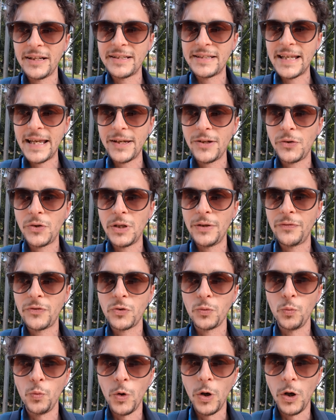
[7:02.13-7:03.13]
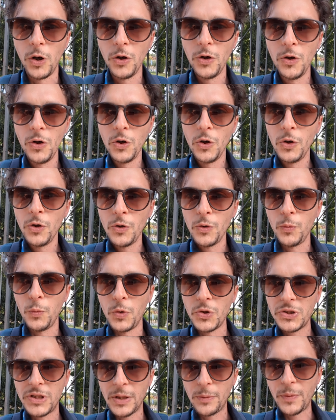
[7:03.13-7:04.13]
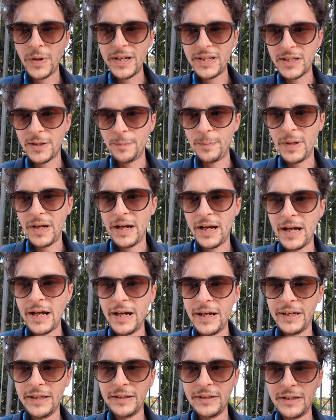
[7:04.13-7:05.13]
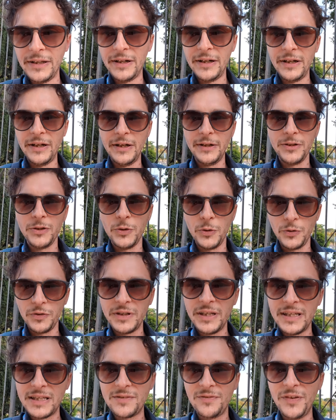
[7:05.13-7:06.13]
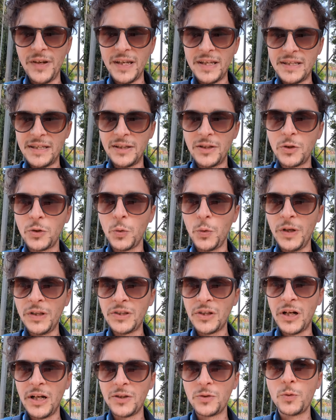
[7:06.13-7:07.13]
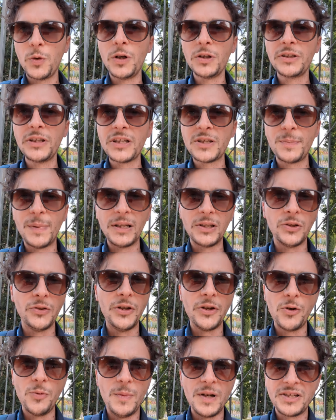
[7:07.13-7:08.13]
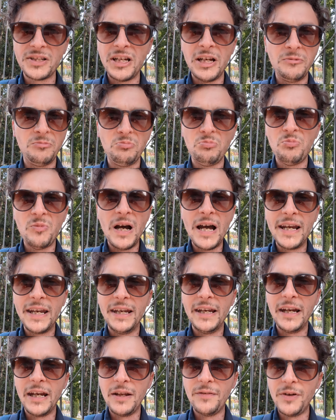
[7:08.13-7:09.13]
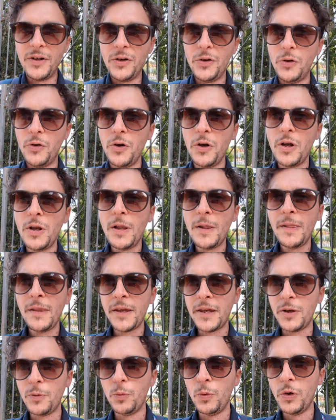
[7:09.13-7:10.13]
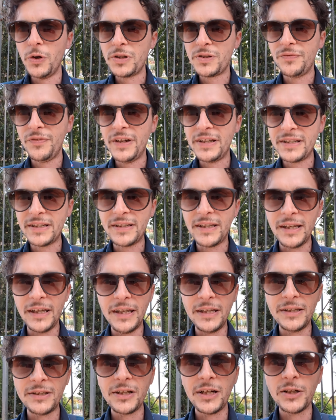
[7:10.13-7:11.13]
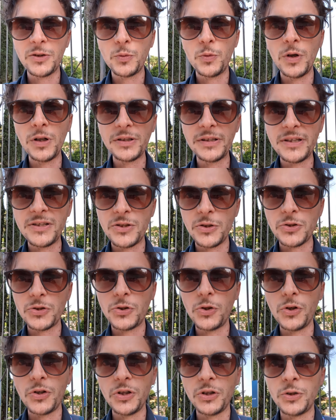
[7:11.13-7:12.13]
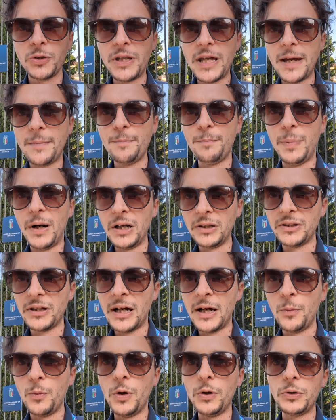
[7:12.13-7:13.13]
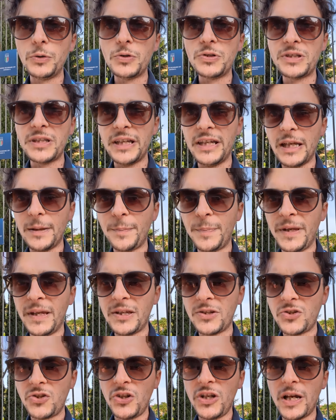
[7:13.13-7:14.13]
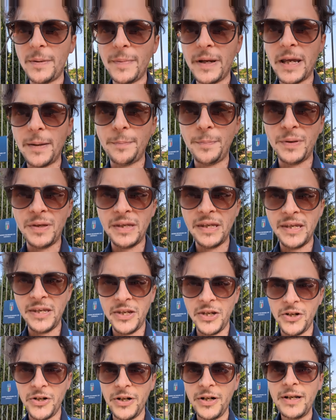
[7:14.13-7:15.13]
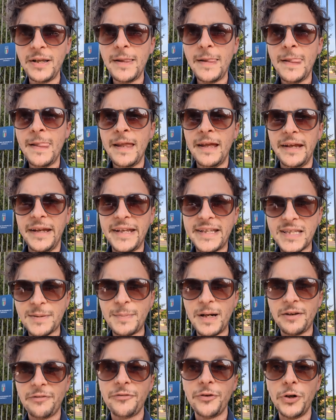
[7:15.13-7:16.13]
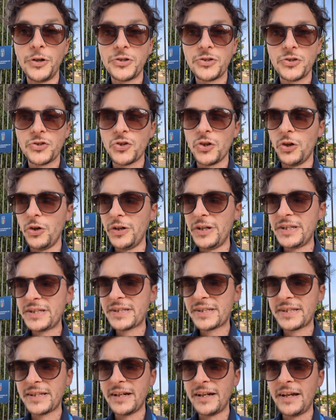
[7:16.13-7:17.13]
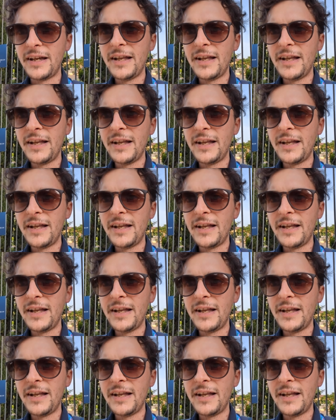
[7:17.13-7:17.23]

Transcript: executives, what was the reason behind this visit to Inter headquarters. But Donnarumma said, I didn't even know he was visiting Inter headquarters. He was talking to them, but I want to stay at PSG. I'm happy here. It's my first choice,